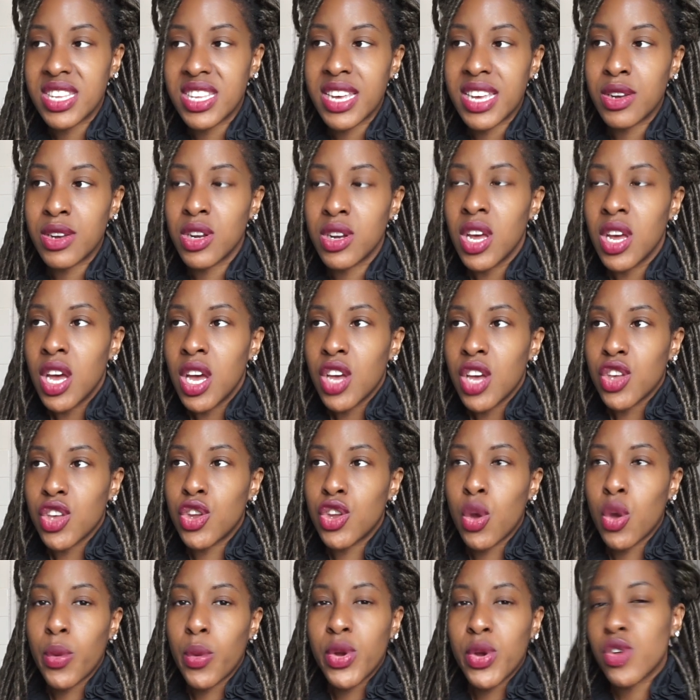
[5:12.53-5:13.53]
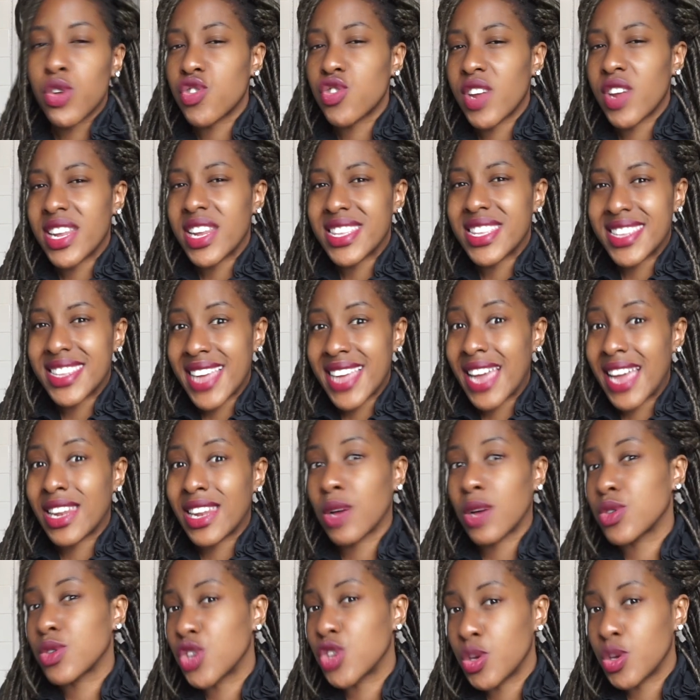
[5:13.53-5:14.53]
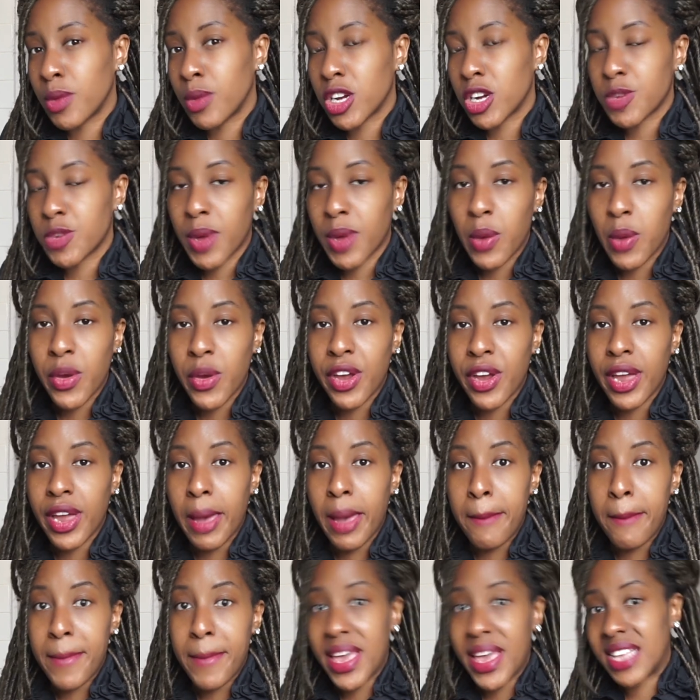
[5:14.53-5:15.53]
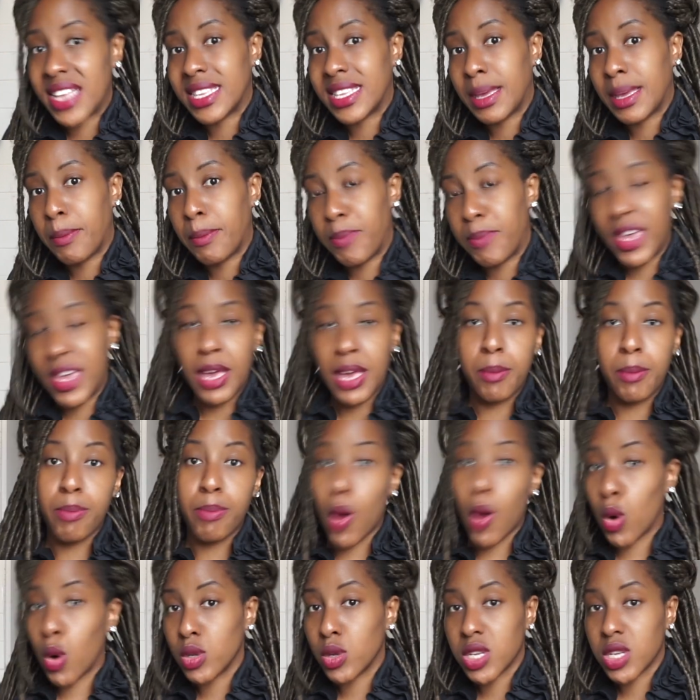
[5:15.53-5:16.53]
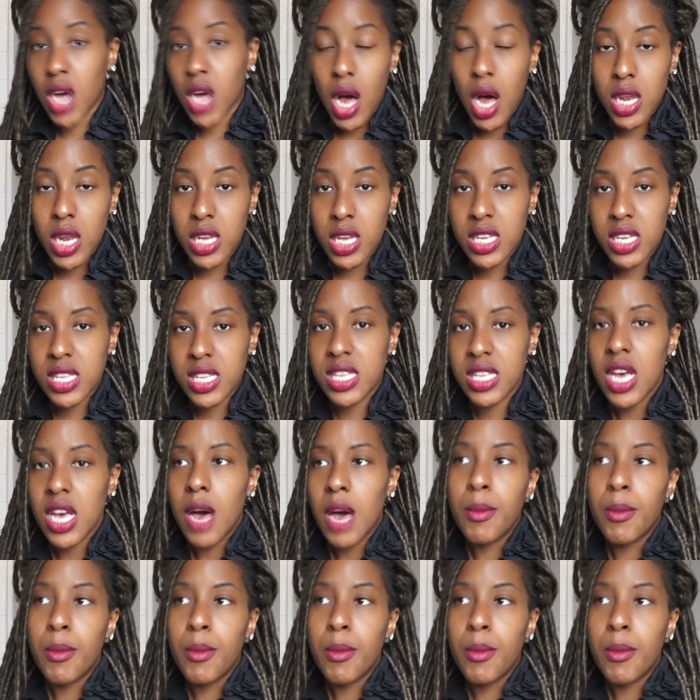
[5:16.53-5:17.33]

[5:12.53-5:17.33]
And you know, we're not trying to stand out too much by wearing amazing big bold colors,